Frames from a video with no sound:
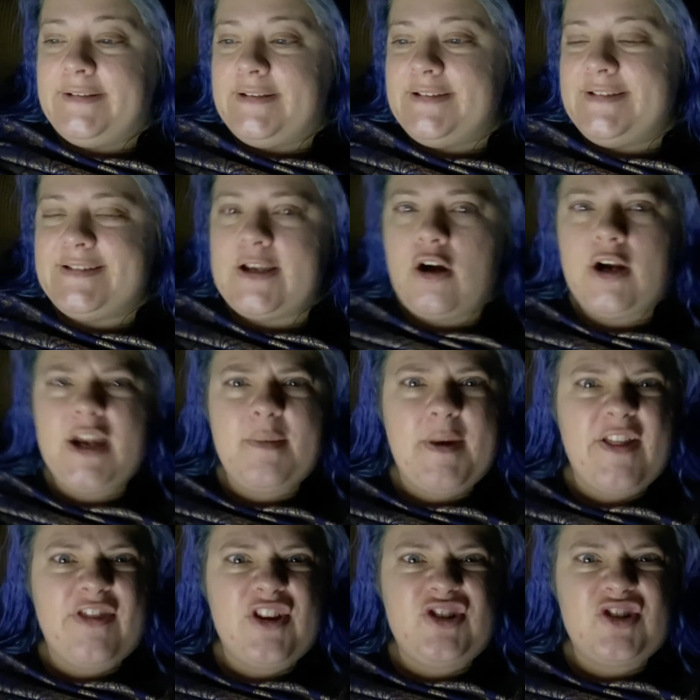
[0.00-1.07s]
Sorry
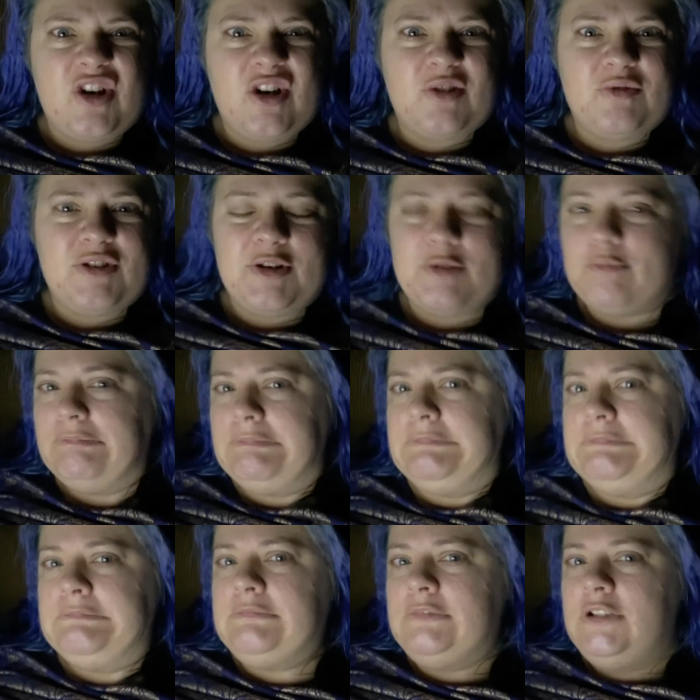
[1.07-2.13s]
about the dark room.
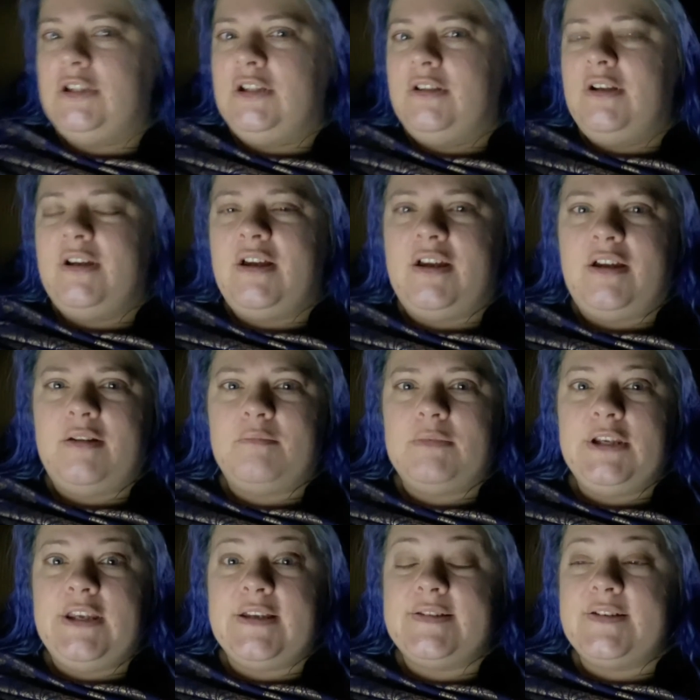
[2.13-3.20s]

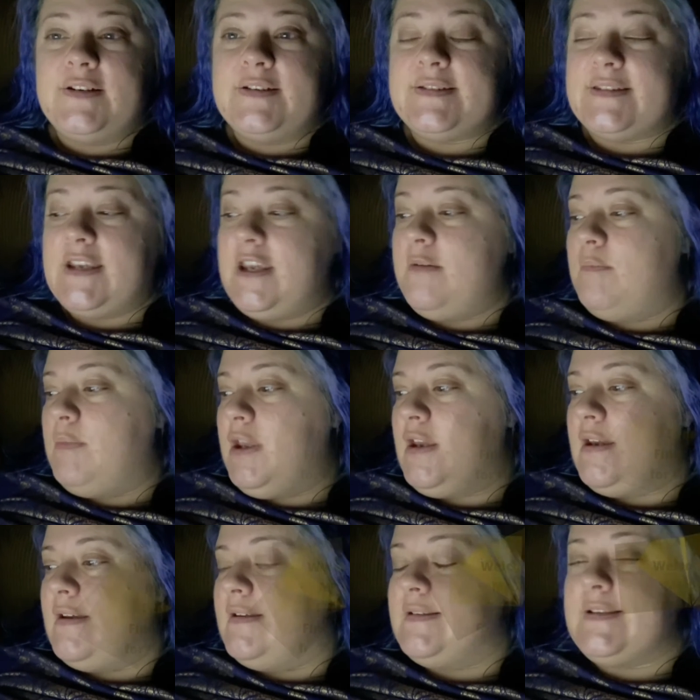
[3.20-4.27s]
Kids are asleep
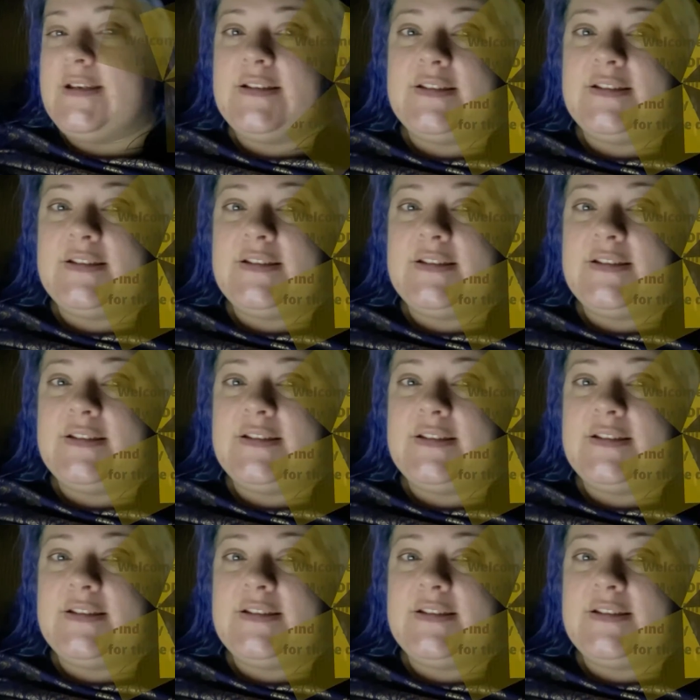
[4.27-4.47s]
because it's